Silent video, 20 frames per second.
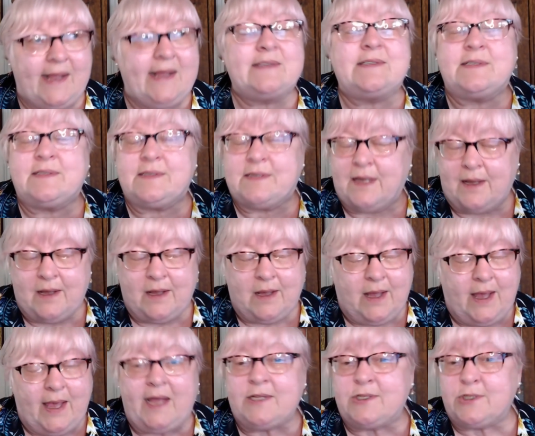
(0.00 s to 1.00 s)

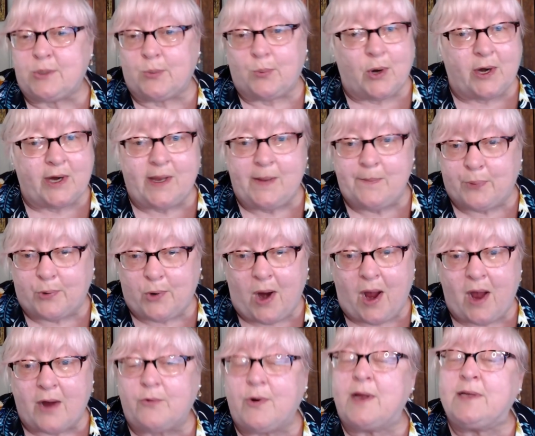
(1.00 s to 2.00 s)
it's a work in
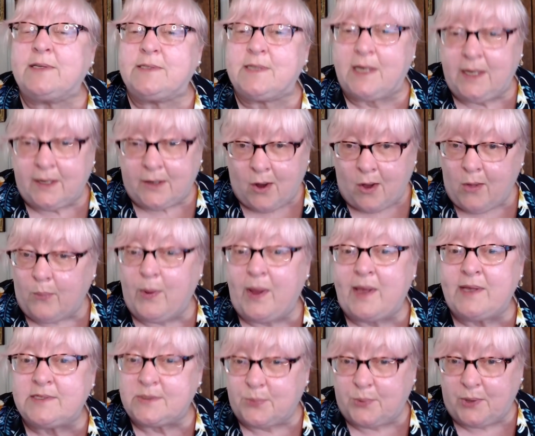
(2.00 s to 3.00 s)
progress. It
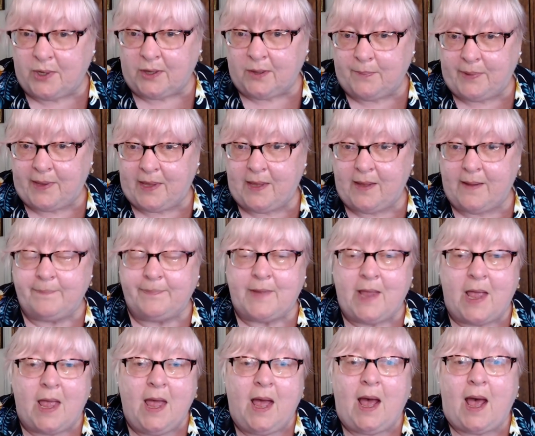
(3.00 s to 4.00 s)
always will be.
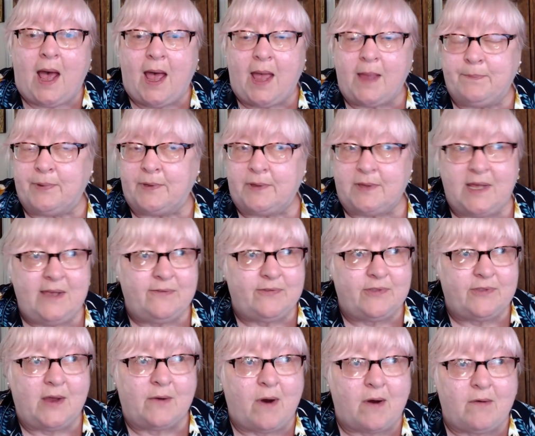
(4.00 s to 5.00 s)
I
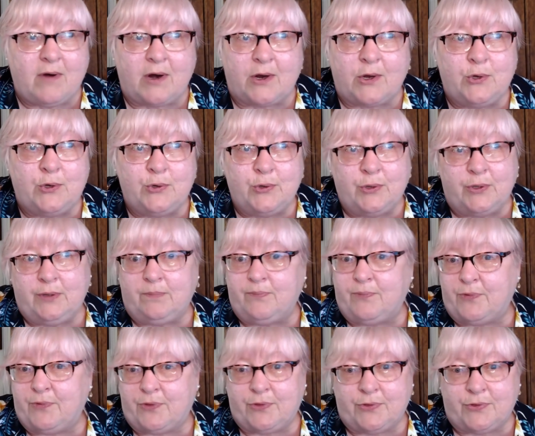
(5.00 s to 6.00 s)
believe there are a
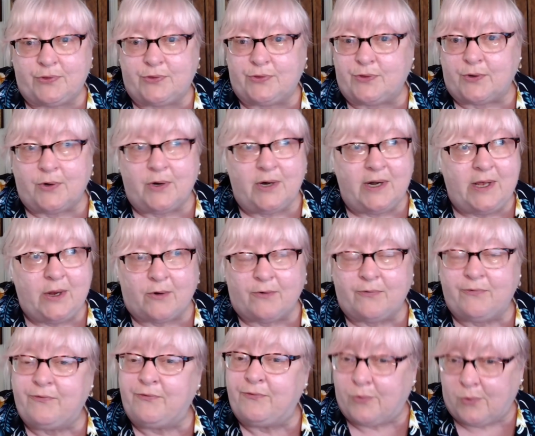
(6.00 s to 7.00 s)
good
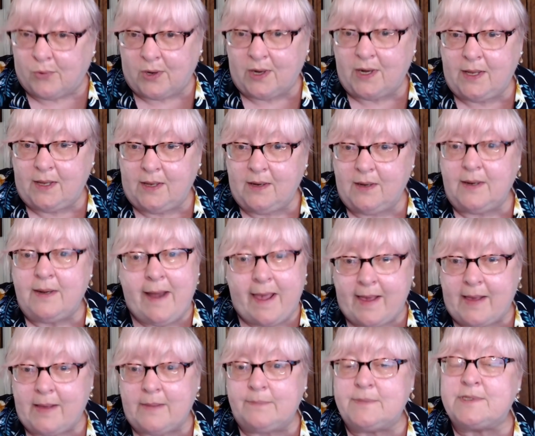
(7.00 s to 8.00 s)
30 or 40
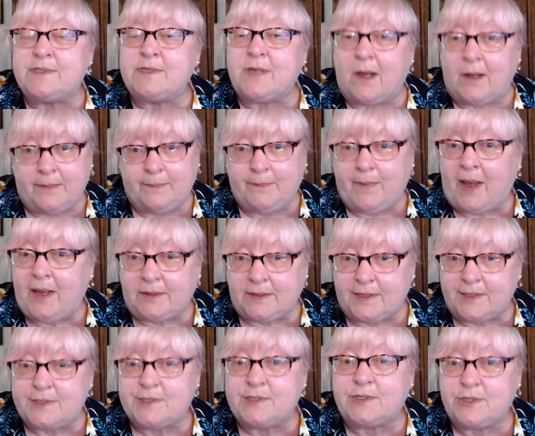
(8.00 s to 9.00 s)
names on
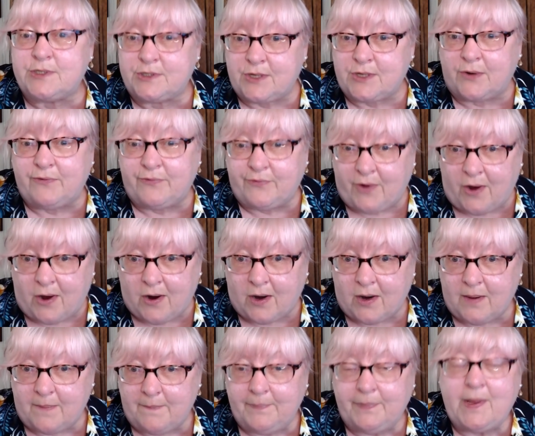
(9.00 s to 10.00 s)
my list so
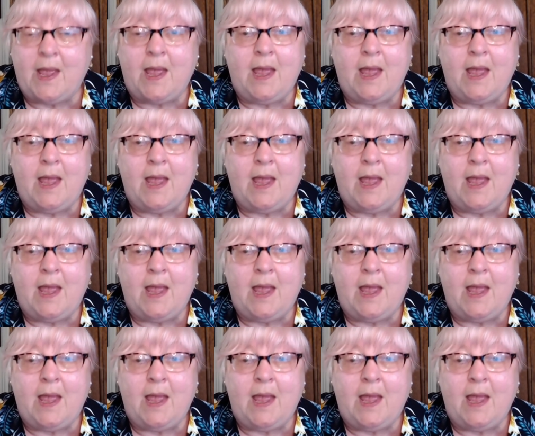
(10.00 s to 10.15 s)
far,